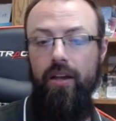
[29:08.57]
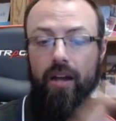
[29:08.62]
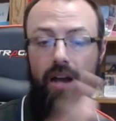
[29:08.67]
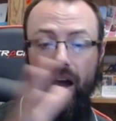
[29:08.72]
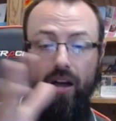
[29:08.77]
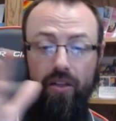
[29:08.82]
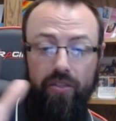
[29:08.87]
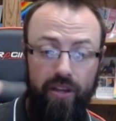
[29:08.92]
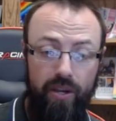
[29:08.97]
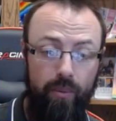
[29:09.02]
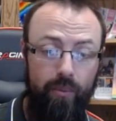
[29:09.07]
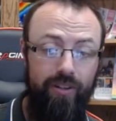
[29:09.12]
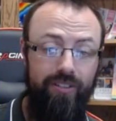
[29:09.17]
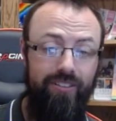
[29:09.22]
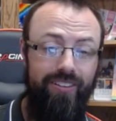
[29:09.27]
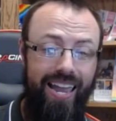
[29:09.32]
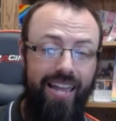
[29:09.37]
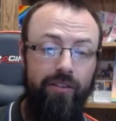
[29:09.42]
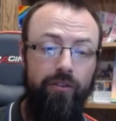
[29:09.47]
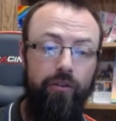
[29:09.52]
A thing which
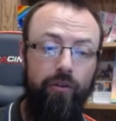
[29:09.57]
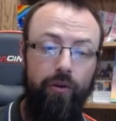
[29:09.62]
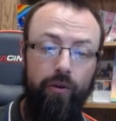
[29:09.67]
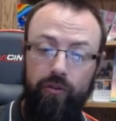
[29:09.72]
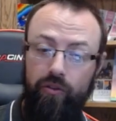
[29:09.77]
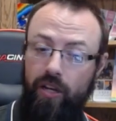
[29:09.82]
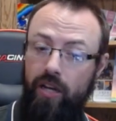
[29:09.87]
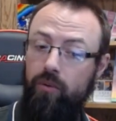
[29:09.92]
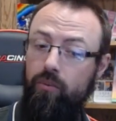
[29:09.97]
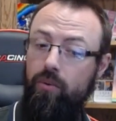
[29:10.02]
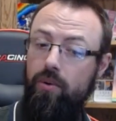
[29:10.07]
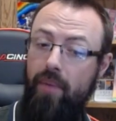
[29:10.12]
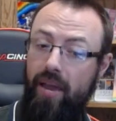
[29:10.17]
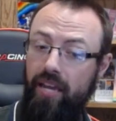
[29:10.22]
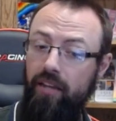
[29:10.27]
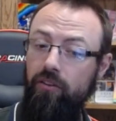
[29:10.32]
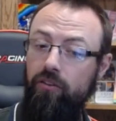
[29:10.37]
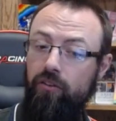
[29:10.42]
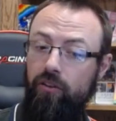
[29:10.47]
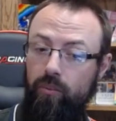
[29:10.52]
enters and
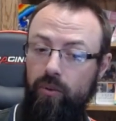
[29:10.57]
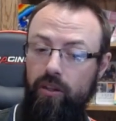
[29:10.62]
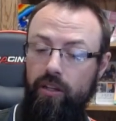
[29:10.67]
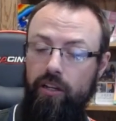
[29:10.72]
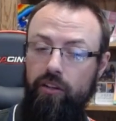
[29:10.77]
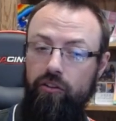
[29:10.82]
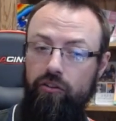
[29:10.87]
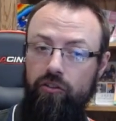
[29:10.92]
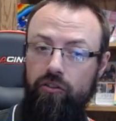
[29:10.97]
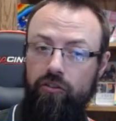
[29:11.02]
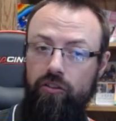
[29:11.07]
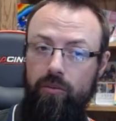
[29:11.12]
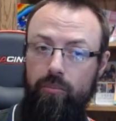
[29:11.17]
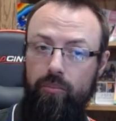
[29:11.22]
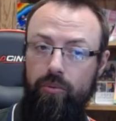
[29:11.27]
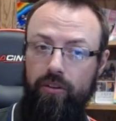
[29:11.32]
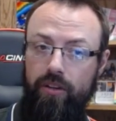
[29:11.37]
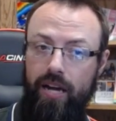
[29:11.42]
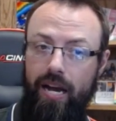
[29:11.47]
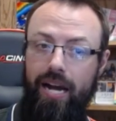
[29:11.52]
remains in relationship
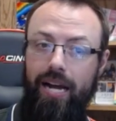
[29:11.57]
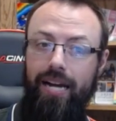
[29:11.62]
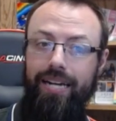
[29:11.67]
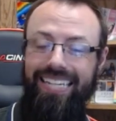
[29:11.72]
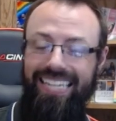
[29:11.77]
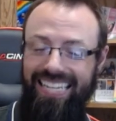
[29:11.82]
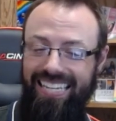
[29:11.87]
with God